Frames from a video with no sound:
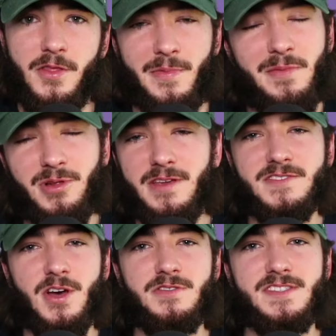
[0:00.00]
The Maple
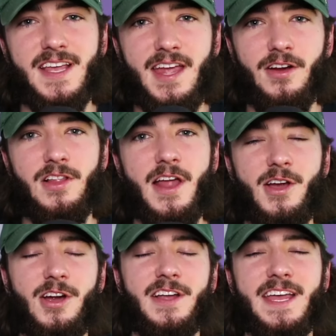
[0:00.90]
Leafs host the
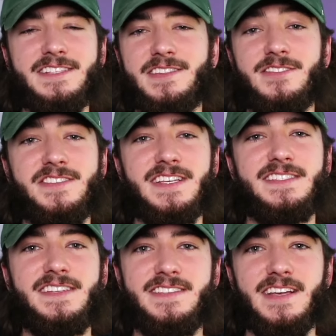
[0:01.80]
Carolina Hurricanes in their
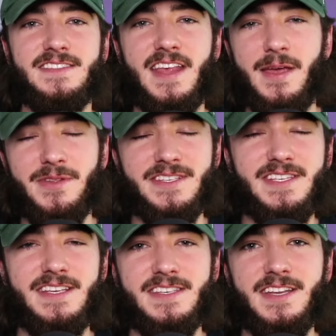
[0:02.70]
66th game of the
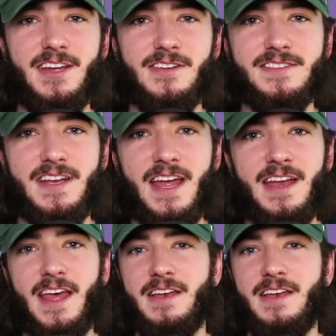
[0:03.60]
season here tonight.